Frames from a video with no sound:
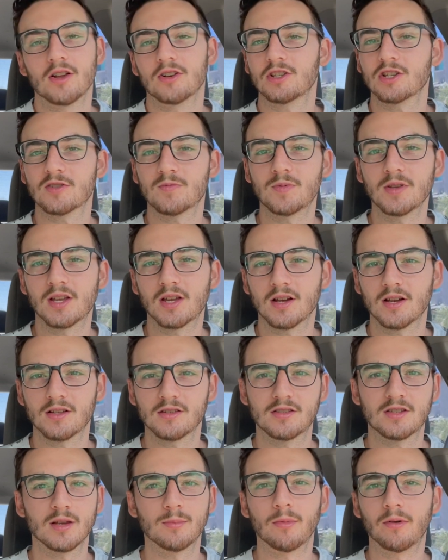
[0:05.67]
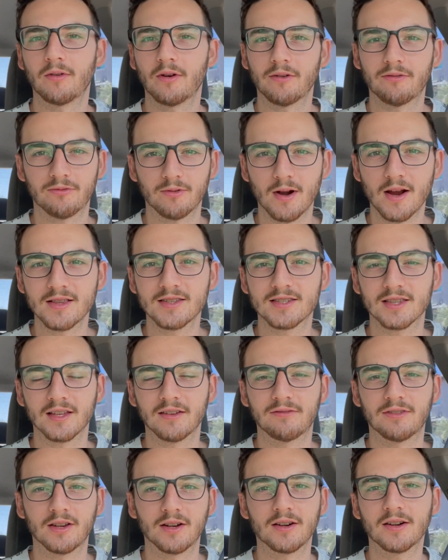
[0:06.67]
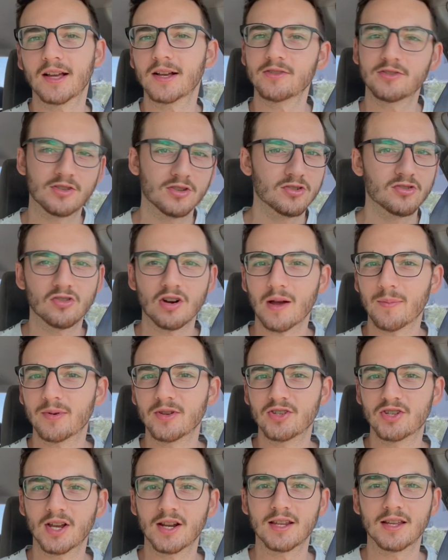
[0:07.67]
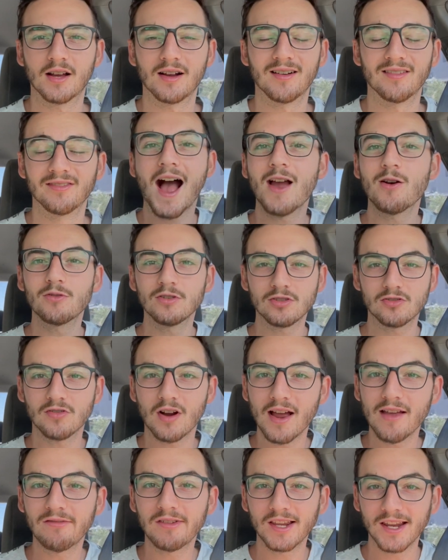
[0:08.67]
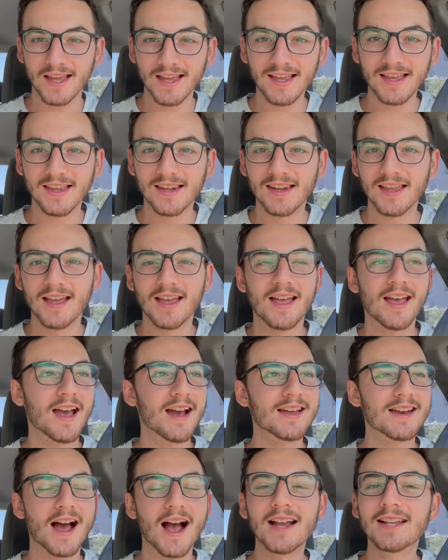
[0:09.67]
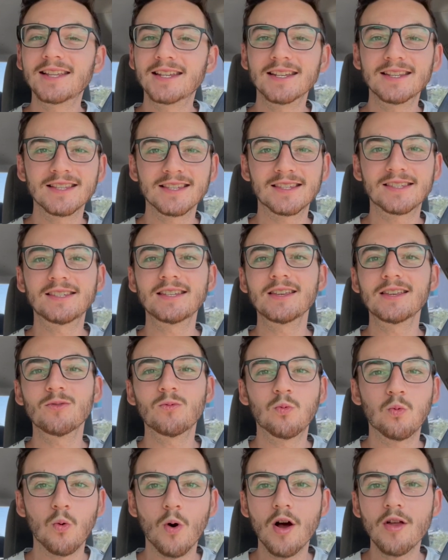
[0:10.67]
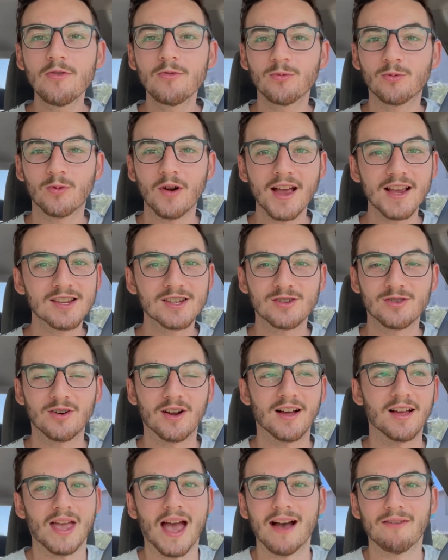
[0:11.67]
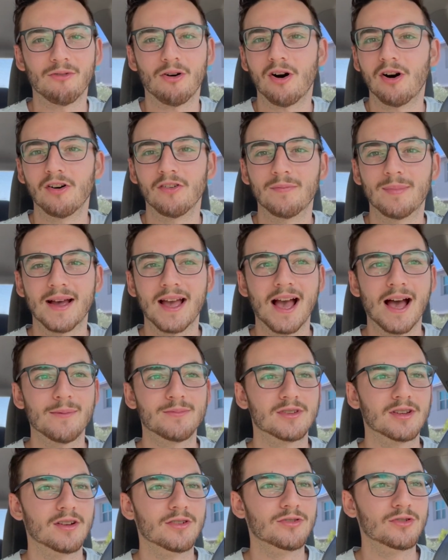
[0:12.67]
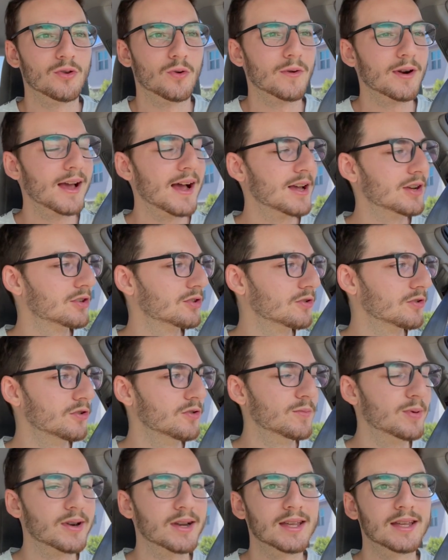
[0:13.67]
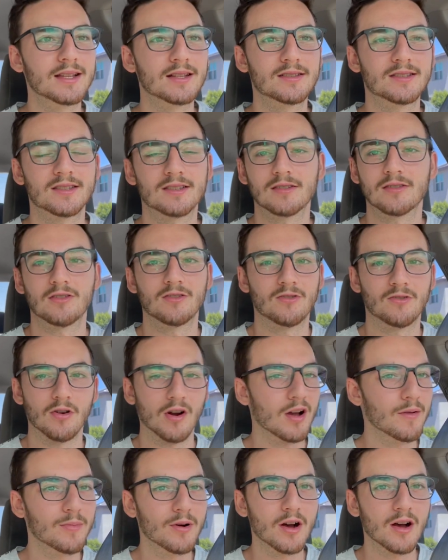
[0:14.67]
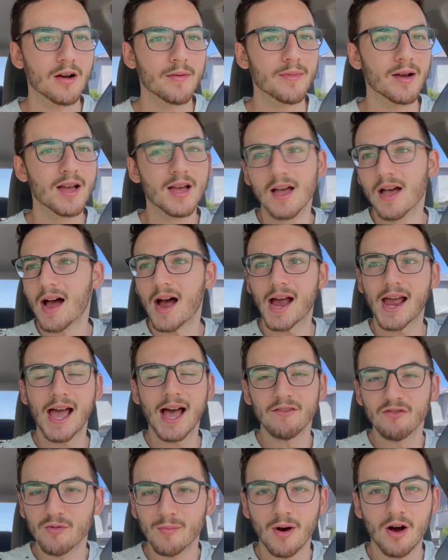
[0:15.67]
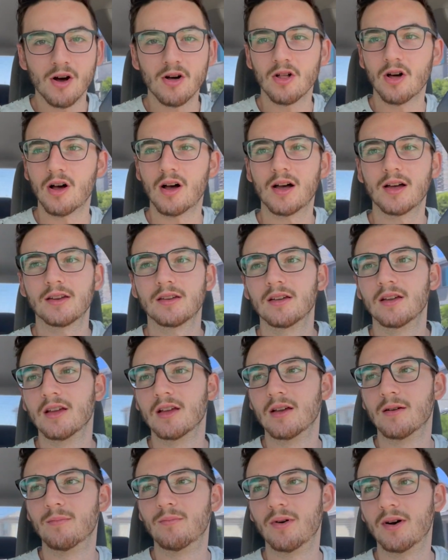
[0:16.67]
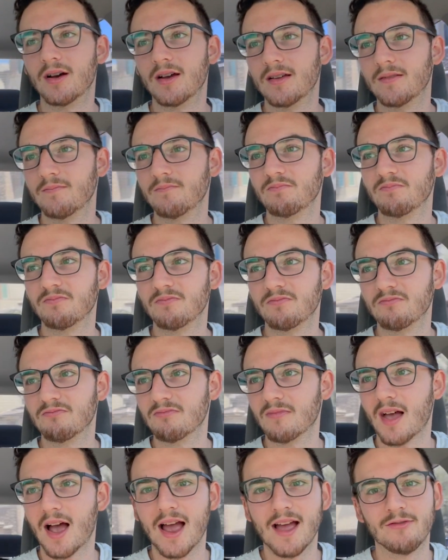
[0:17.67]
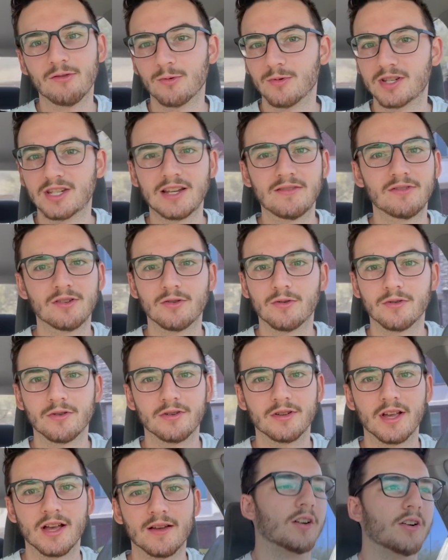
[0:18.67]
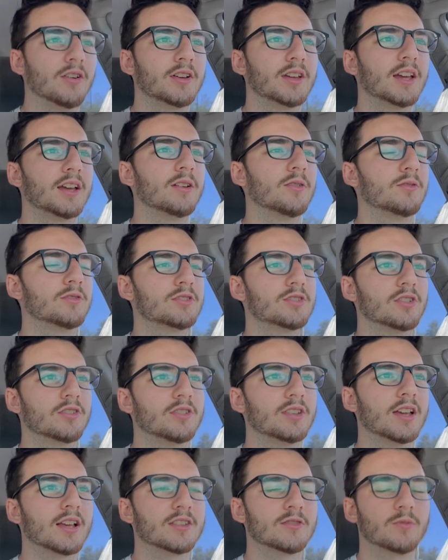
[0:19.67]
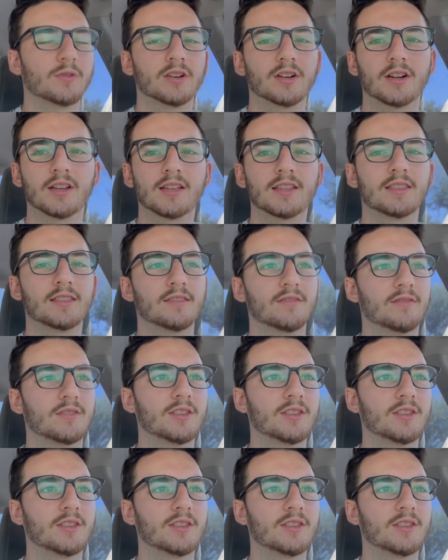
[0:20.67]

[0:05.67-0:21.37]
just because some of our friends live here and I was just dropping Jenny off. I was driving in and I didn't see one restaurant. I have all of my apps on, DoorDash, Uber Eats, Grubhub. I have them all on, but I haven't received an order yet. Okay, so yes, we are in